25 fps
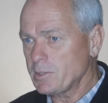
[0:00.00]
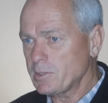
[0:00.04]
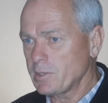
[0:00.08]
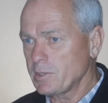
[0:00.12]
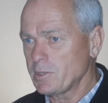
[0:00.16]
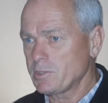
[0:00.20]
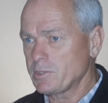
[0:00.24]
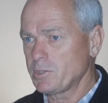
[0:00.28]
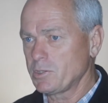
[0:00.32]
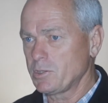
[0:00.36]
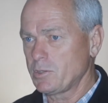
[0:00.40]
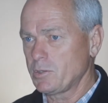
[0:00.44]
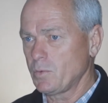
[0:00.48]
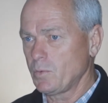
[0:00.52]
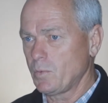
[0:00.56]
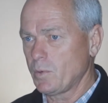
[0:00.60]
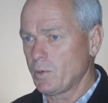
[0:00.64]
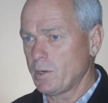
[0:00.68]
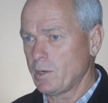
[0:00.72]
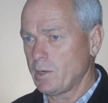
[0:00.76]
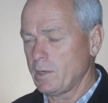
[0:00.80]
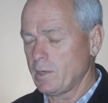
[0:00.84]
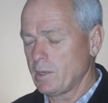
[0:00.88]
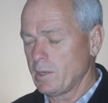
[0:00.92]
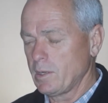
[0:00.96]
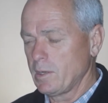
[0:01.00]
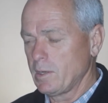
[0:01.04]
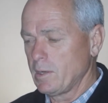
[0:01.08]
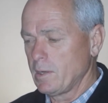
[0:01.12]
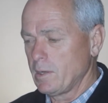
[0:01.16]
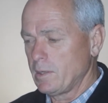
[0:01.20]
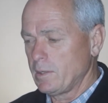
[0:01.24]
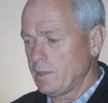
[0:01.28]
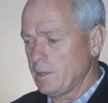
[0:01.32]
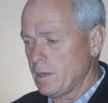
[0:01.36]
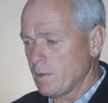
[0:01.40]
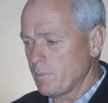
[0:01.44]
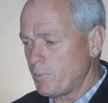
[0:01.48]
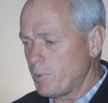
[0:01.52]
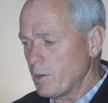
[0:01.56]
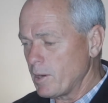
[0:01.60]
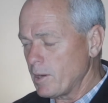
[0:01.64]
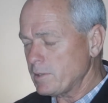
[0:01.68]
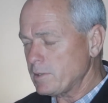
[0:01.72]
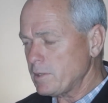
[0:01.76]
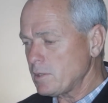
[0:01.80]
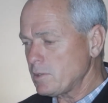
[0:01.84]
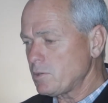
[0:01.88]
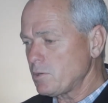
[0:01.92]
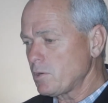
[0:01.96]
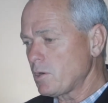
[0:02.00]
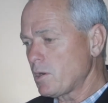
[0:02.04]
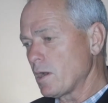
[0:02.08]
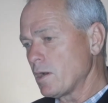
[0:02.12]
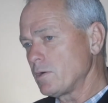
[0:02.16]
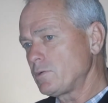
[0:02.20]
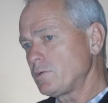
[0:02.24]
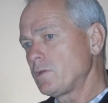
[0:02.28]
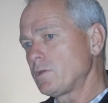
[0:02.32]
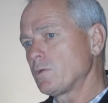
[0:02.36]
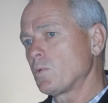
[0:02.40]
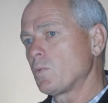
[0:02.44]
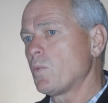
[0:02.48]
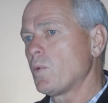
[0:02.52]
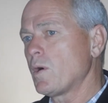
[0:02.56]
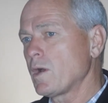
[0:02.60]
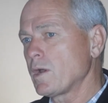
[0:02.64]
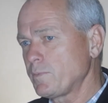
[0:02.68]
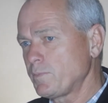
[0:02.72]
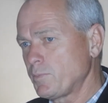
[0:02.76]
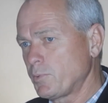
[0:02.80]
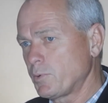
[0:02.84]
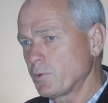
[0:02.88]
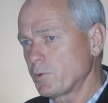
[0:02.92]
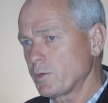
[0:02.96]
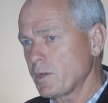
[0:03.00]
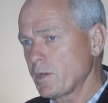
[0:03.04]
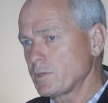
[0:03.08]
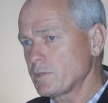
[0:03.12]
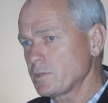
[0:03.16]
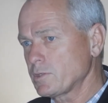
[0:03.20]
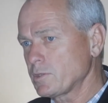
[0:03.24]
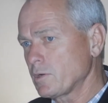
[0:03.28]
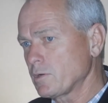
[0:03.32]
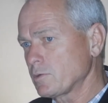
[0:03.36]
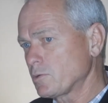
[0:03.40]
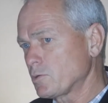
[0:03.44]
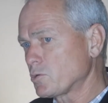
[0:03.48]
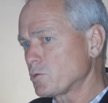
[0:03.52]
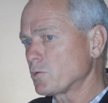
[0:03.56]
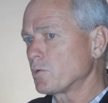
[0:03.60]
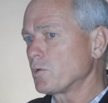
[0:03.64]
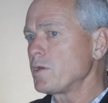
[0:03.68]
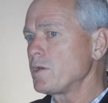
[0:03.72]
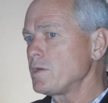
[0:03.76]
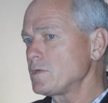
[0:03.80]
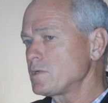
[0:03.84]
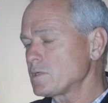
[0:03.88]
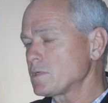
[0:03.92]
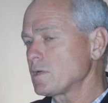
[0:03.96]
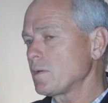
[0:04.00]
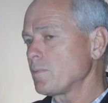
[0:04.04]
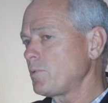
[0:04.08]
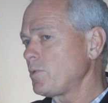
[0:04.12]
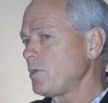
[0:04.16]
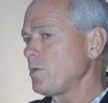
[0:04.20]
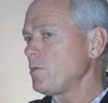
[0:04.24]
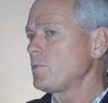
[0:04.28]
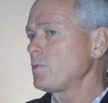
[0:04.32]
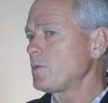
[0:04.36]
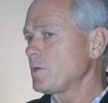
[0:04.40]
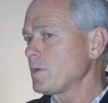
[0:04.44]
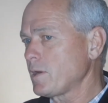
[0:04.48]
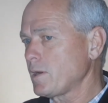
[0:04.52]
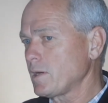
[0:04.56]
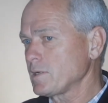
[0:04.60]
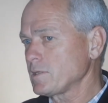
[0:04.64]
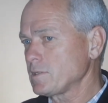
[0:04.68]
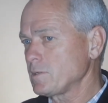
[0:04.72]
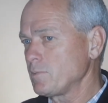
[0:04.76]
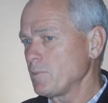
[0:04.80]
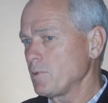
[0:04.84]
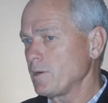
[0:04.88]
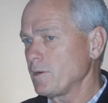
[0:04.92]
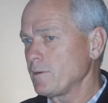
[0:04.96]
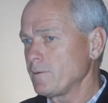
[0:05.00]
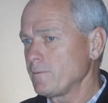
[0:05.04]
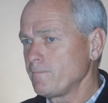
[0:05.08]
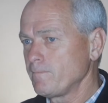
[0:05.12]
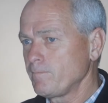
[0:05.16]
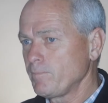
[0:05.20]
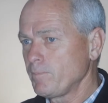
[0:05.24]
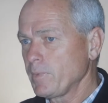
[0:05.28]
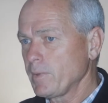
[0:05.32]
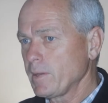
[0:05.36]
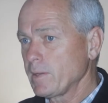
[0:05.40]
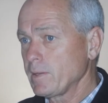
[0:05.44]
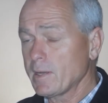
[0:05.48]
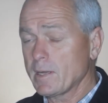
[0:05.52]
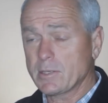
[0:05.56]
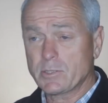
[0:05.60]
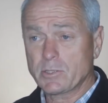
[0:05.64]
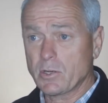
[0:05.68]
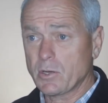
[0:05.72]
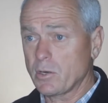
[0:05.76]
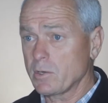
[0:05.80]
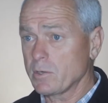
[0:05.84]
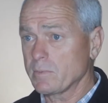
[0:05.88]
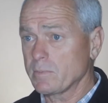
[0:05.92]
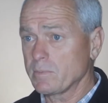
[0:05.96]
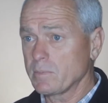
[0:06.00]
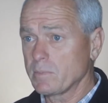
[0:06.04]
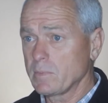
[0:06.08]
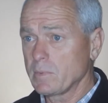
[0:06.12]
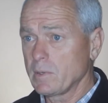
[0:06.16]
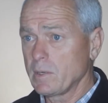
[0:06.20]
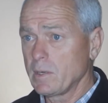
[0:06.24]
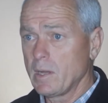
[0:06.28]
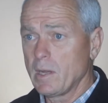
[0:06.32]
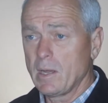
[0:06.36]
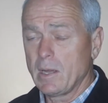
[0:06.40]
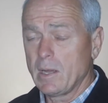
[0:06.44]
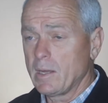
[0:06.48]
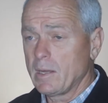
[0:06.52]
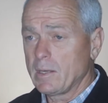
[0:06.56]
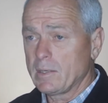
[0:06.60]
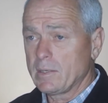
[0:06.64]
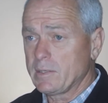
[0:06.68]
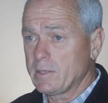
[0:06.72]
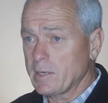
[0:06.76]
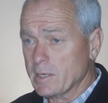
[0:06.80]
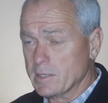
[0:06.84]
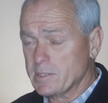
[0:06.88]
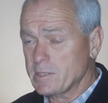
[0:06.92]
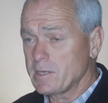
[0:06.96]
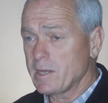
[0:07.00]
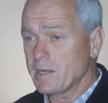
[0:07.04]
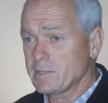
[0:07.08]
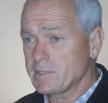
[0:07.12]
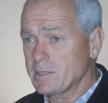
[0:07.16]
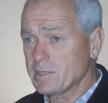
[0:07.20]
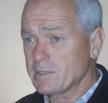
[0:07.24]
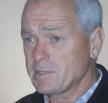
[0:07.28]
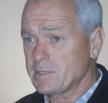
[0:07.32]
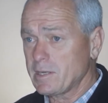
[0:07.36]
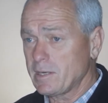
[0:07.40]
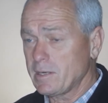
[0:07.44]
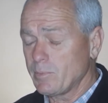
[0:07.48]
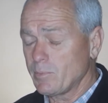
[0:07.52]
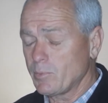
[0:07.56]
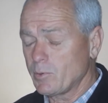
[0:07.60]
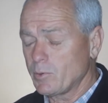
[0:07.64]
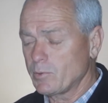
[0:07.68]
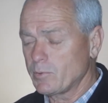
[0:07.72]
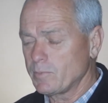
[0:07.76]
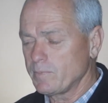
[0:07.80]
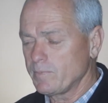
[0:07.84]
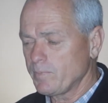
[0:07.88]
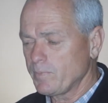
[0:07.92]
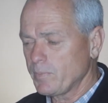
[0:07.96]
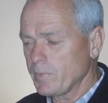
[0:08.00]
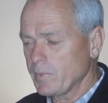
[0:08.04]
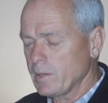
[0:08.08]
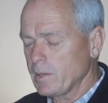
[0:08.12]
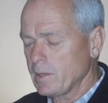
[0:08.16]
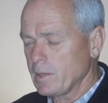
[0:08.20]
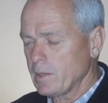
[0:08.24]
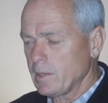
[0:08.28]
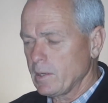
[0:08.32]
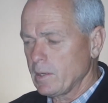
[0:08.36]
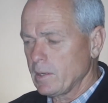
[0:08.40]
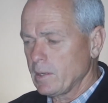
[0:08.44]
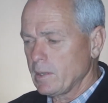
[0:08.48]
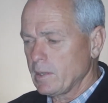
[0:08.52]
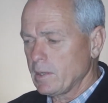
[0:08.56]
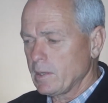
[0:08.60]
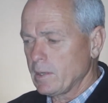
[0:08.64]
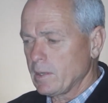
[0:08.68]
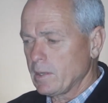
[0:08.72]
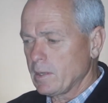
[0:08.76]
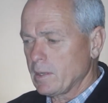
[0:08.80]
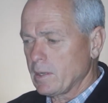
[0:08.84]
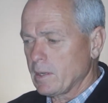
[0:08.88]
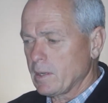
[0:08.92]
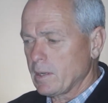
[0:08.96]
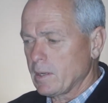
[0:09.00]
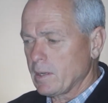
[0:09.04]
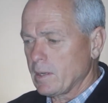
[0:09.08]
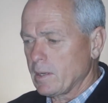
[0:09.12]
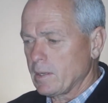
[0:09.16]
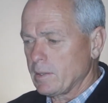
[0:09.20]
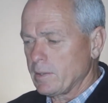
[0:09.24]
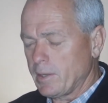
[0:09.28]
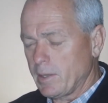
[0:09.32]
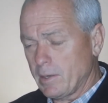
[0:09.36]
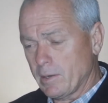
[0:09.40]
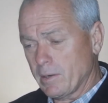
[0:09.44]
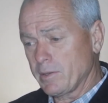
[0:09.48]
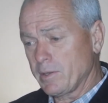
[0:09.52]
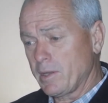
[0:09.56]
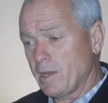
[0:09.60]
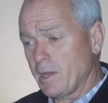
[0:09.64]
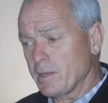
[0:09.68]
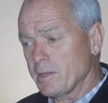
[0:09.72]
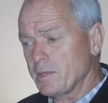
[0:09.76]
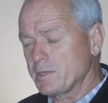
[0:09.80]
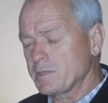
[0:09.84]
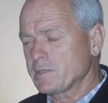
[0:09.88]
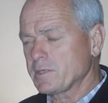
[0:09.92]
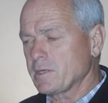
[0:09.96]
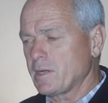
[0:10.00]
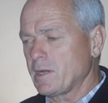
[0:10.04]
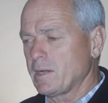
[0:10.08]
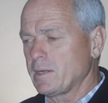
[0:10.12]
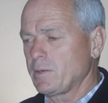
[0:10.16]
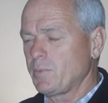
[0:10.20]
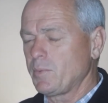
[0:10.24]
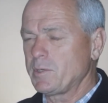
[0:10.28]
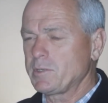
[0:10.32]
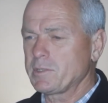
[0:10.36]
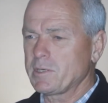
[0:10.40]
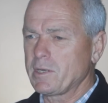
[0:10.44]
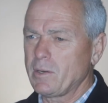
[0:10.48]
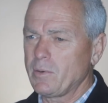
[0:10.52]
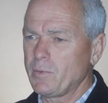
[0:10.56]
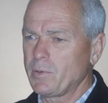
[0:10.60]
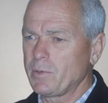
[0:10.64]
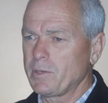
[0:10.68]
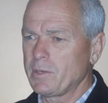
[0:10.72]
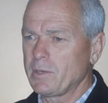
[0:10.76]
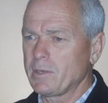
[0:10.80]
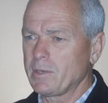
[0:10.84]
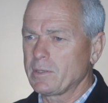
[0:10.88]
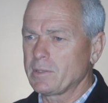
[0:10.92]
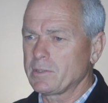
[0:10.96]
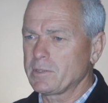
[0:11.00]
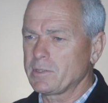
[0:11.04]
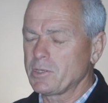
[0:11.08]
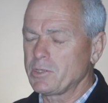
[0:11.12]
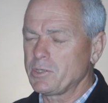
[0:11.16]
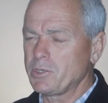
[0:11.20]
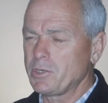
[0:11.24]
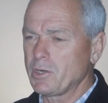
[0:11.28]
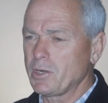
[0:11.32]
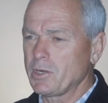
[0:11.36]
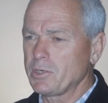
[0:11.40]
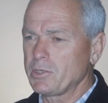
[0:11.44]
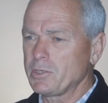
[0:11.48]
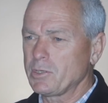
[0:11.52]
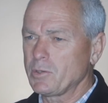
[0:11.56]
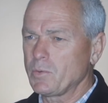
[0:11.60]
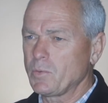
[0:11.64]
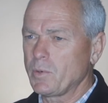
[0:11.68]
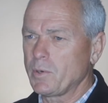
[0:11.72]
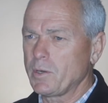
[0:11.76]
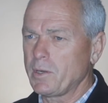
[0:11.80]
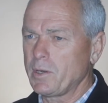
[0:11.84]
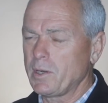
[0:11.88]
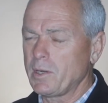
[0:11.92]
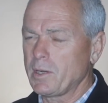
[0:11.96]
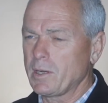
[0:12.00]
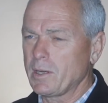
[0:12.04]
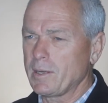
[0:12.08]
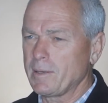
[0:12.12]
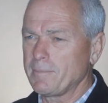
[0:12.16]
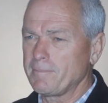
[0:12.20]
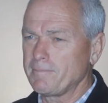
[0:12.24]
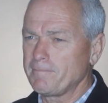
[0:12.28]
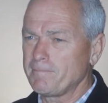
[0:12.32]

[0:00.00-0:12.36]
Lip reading: in a certain way, the ability to go to the whiteboard and start drawing something with the customer, that's gone. Doesn't exist anymore. Then on the other side, we're sitting with a situation where